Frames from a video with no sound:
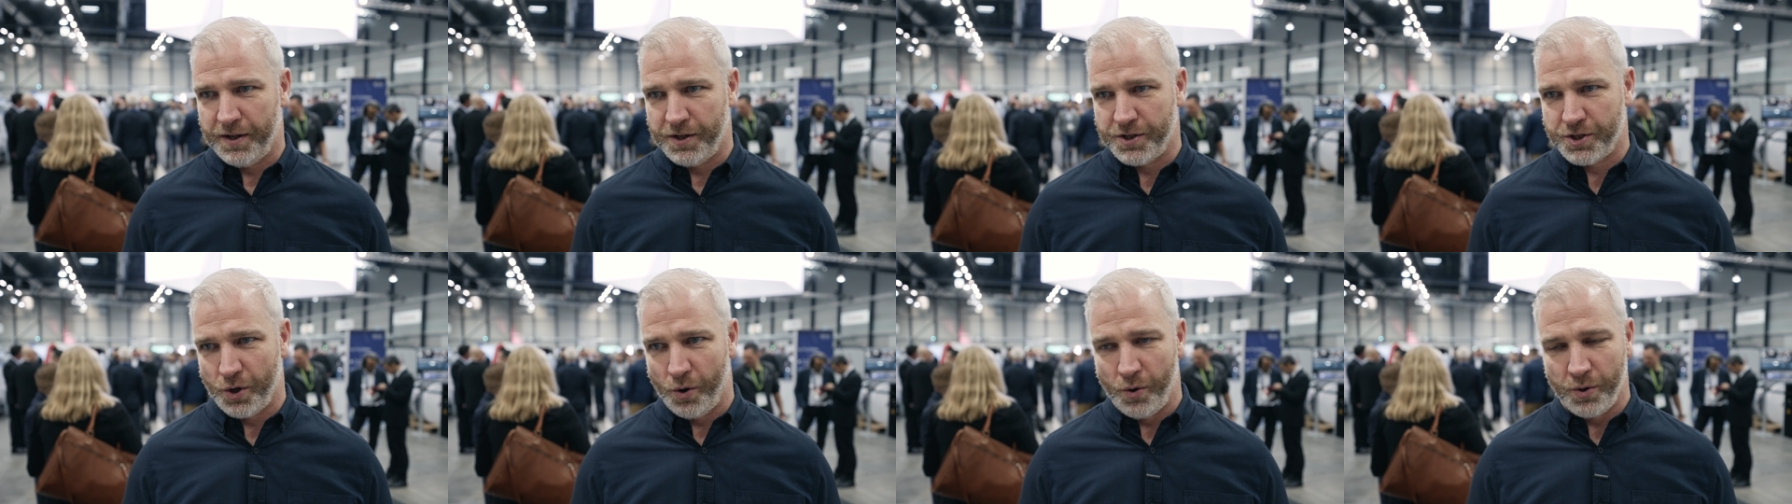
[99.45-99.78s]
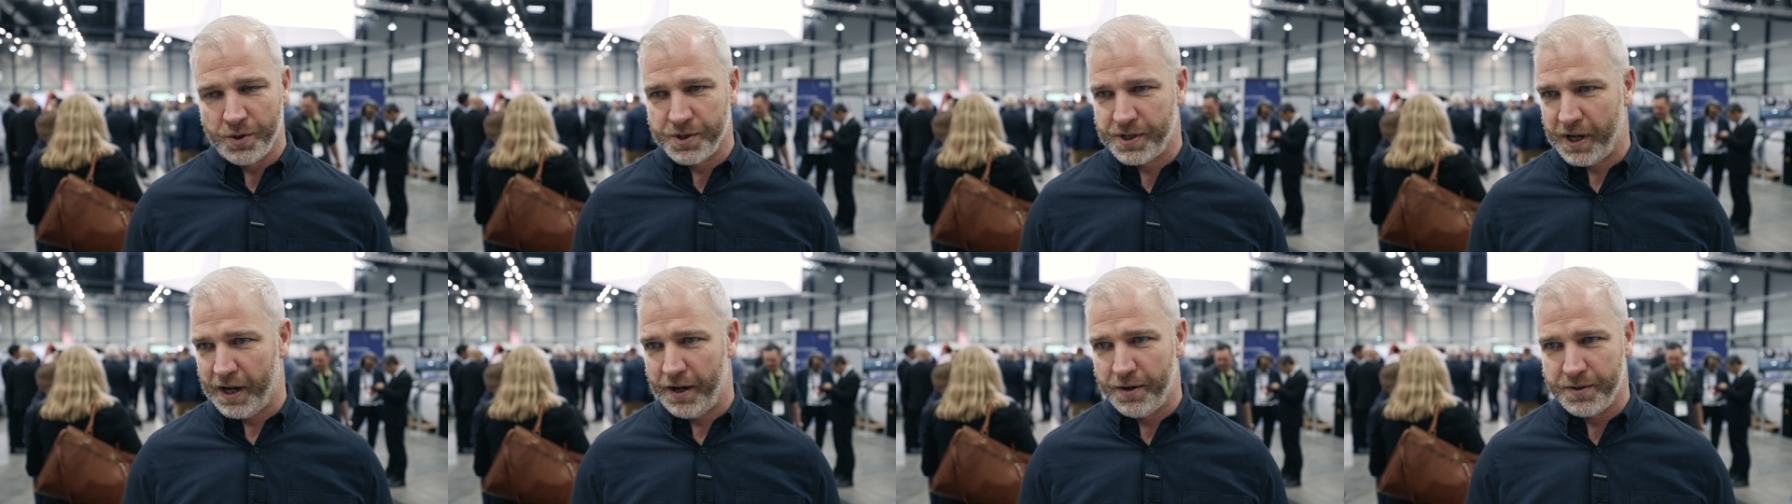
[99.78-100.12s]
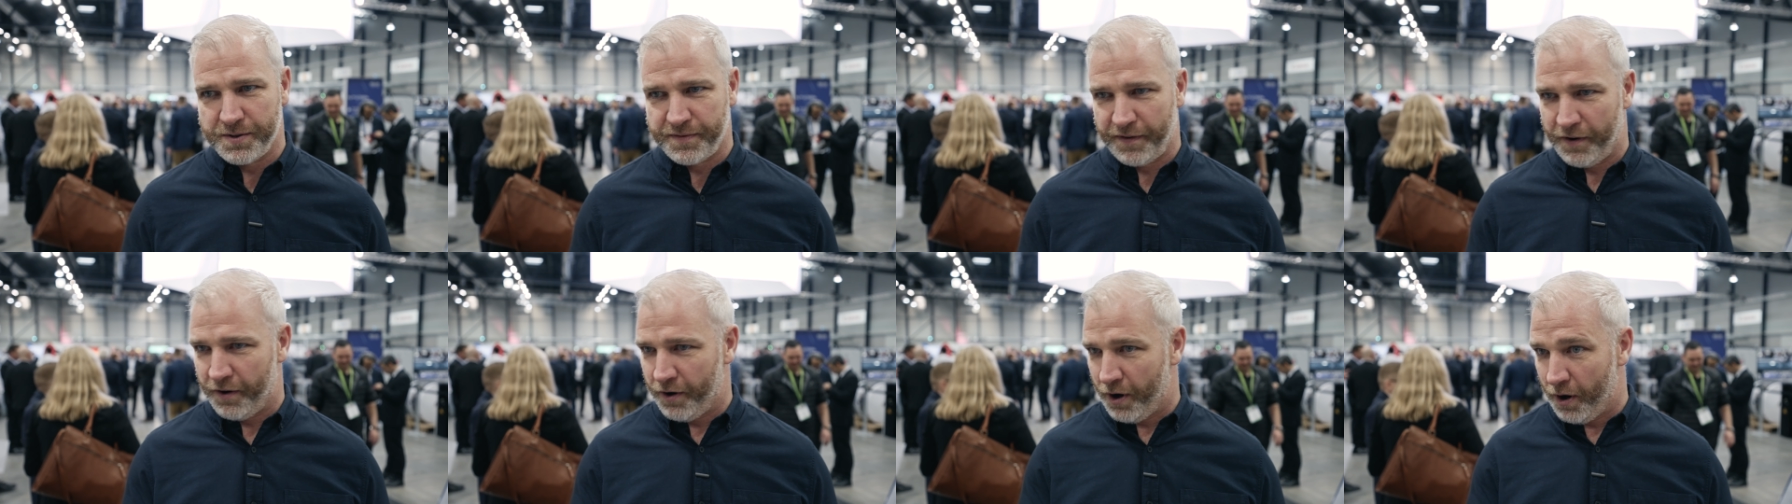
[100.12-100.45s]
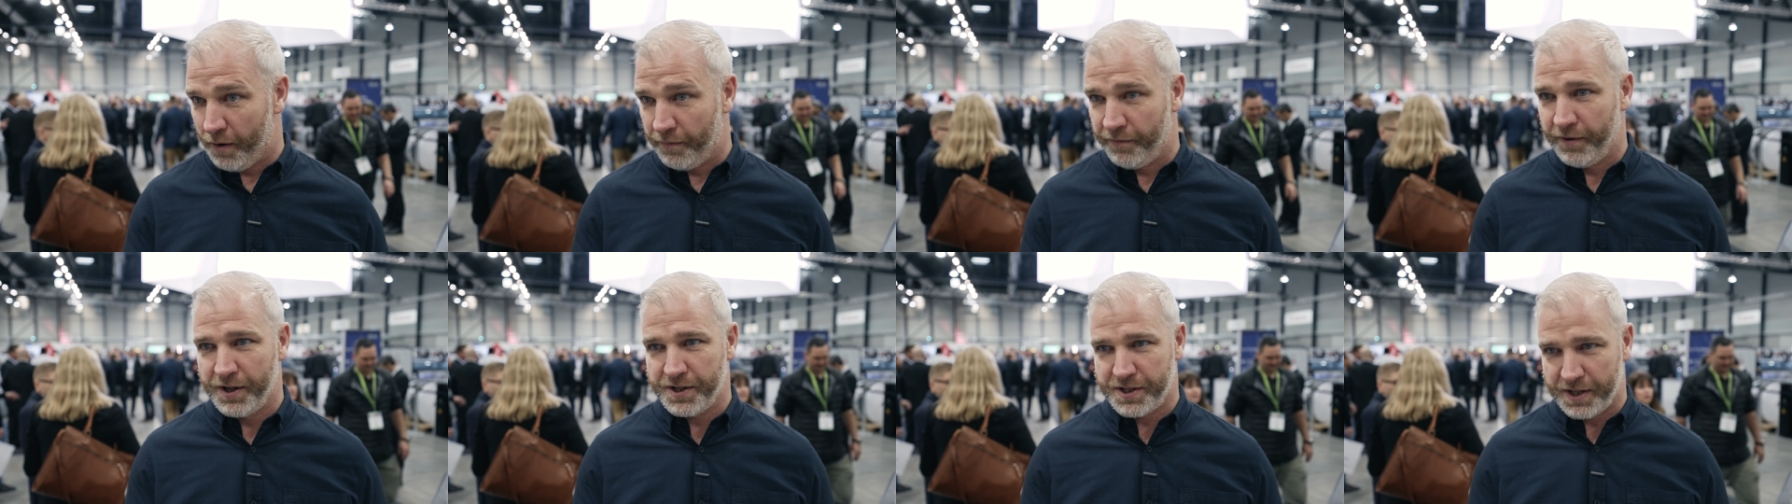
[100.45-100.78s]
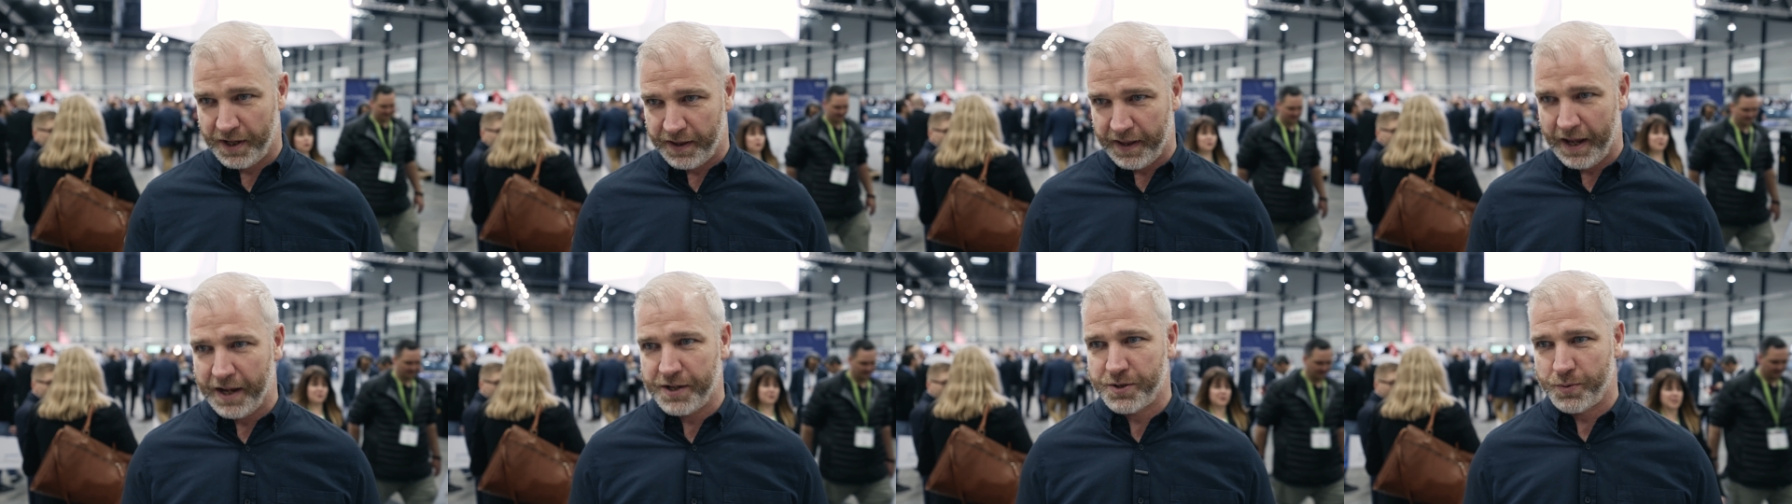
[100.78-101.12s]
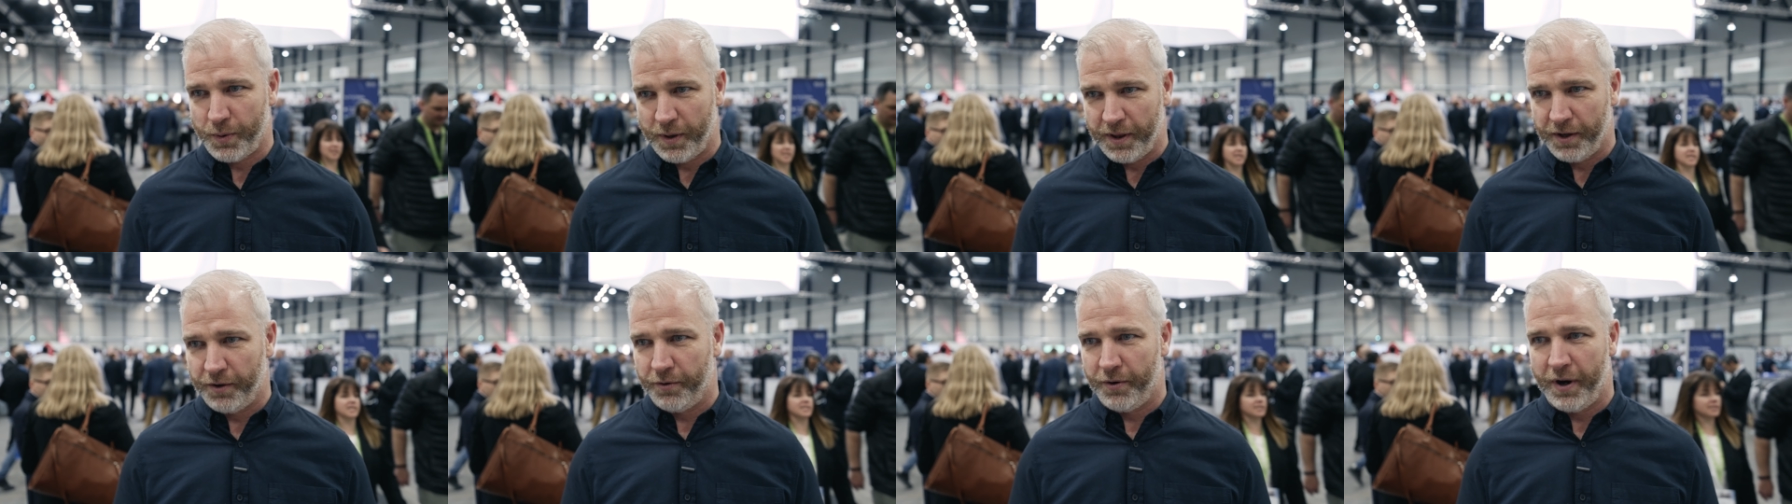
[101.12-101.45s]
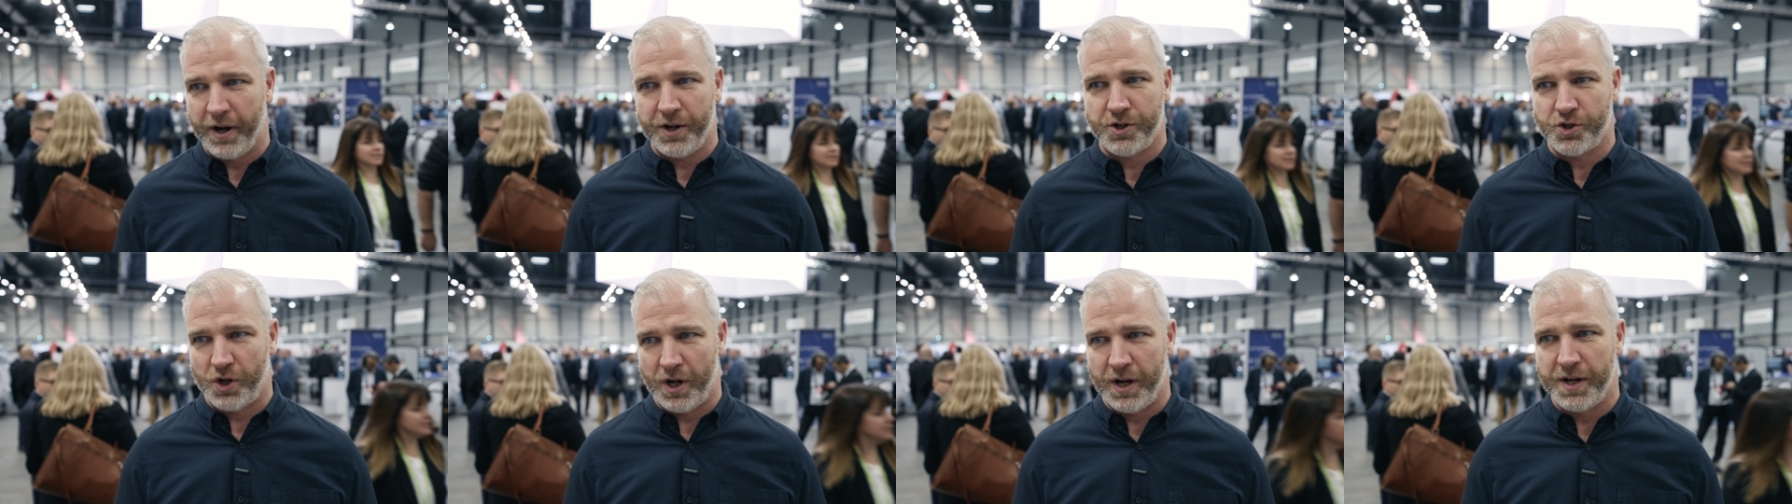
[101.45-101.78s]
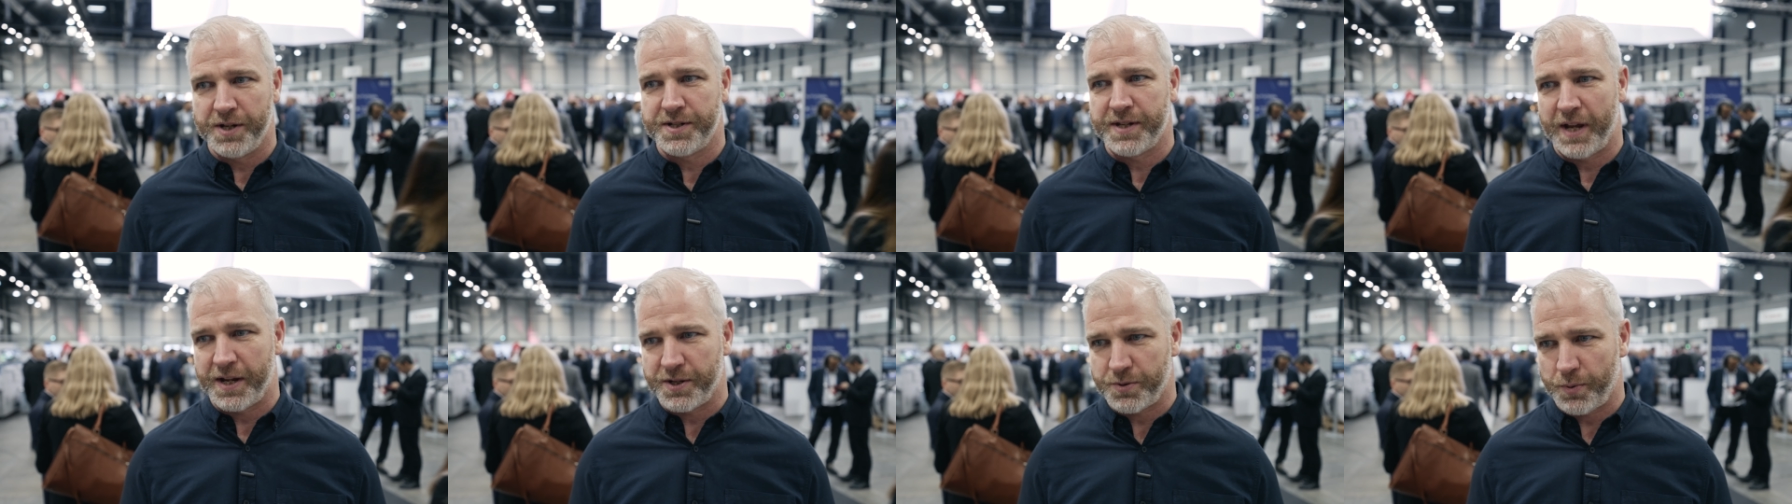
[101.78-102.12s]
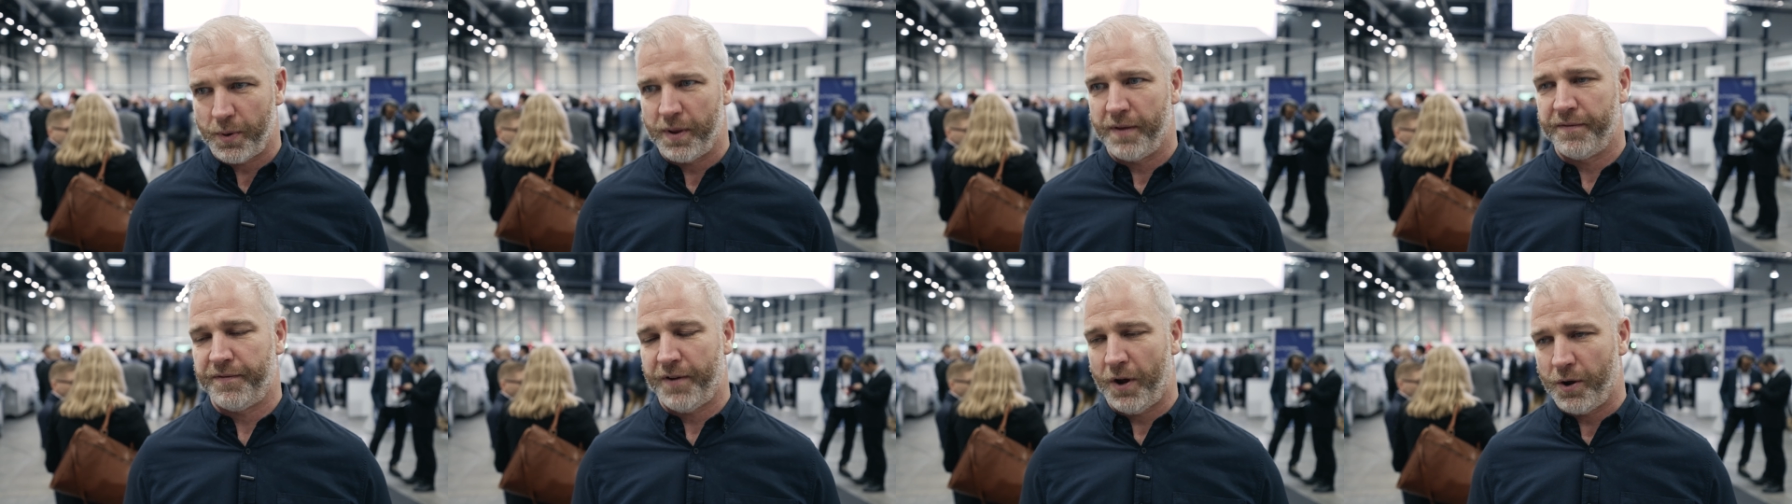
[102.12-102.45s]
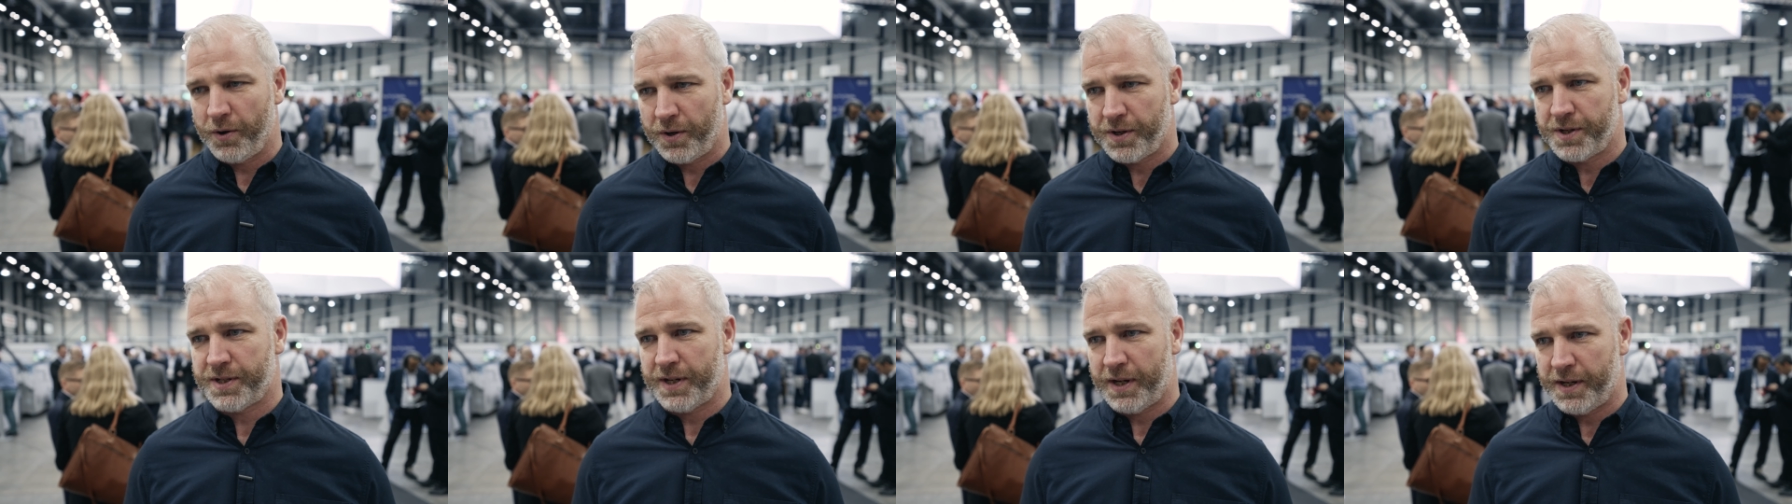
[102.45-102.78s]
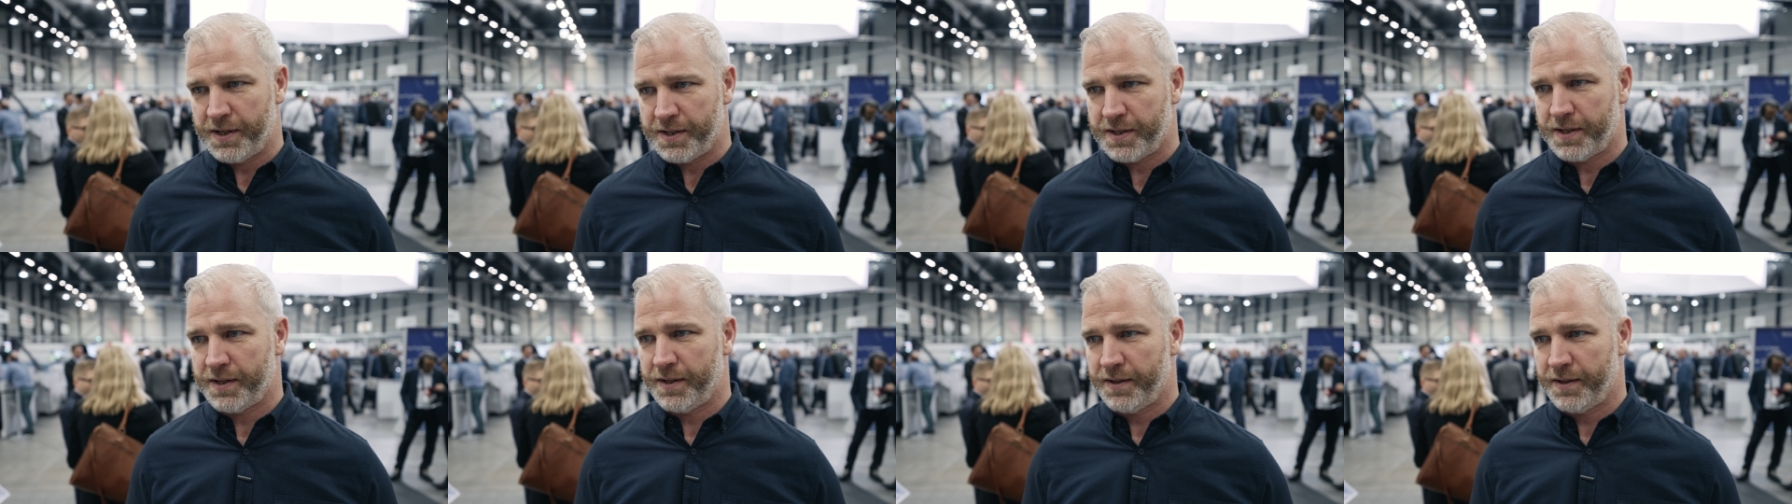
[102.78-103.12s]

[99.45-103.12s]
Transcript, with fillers: the, stalls here, it's very obvious that that's where the direction is, that's where the focus is.